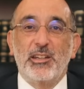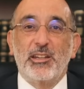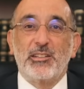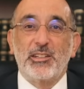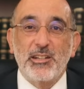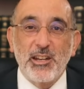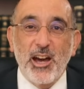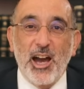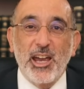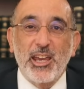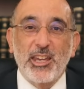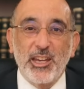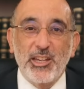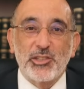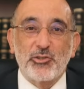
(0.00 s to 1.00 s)

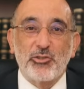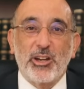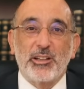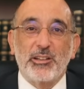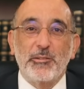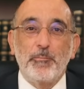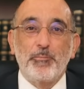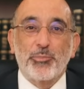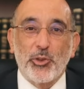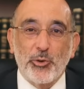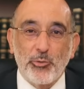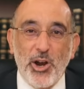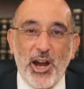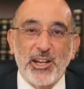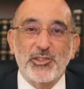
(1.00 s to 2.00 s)
Denying Israel the
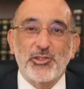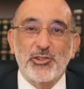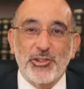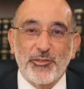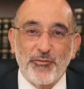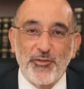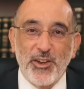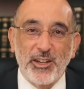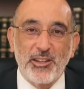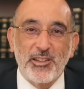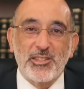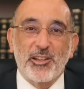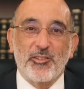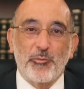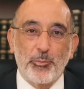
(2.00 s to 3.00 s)
right to defend
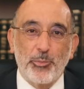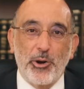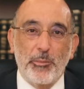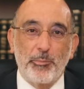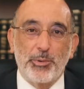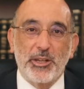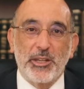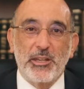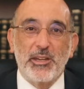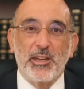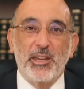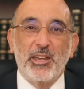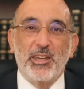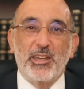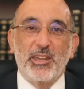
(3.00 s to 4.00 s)
itself properly
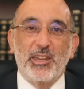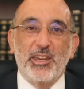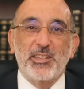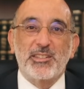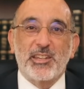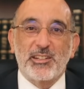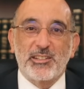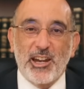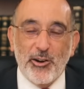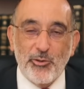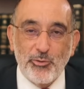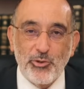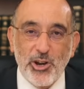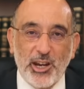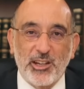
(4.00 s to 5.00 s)
is a
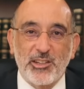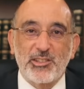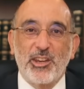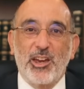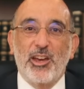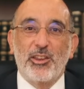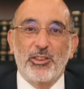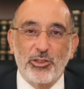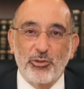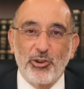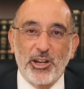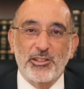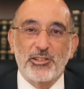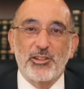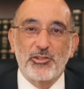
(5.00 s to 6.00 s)
direct
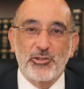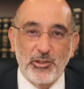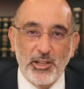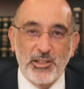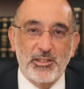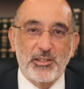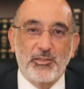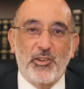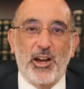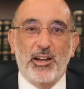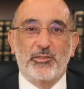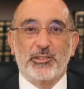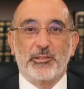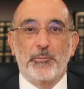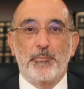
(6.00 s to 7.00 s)
threat to its
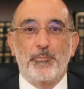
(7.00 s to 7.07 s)
survival.